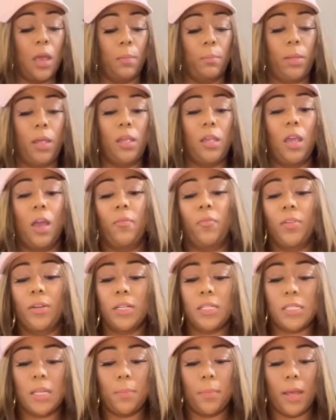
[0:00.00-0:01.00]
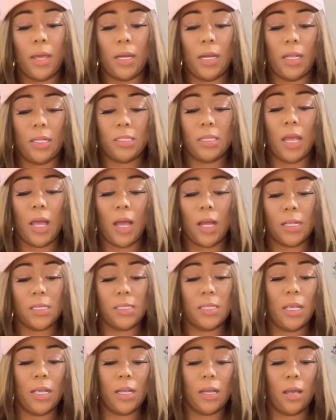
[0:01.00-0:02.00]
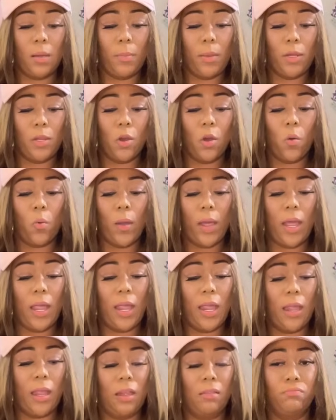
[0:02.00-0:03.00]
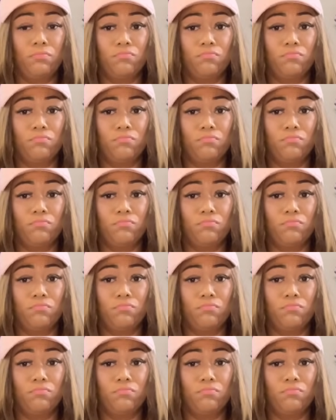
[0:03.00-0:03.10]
Be careful of somebody toxic coming your way.